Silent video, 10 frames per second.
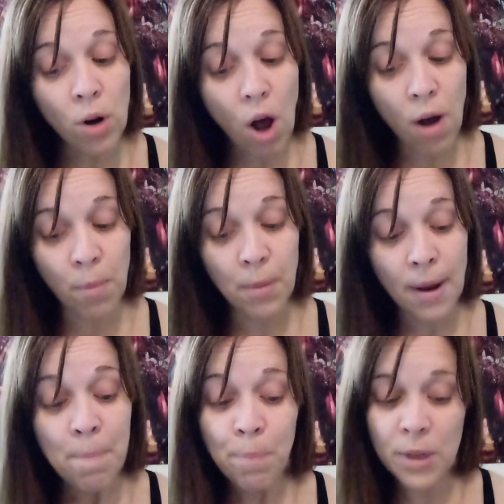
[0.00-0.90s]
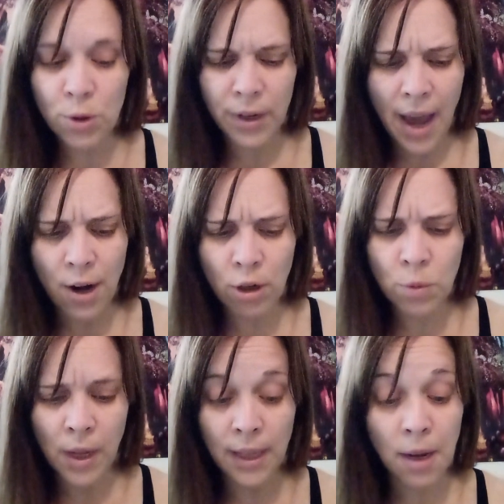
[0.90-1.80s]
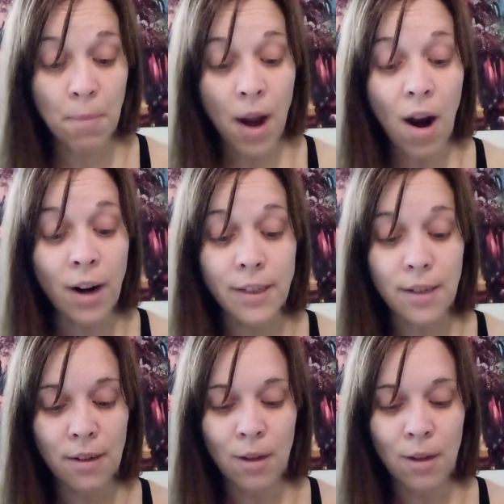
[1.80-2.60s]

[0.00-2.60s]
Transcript: calm Misery had her dwelling in my heart,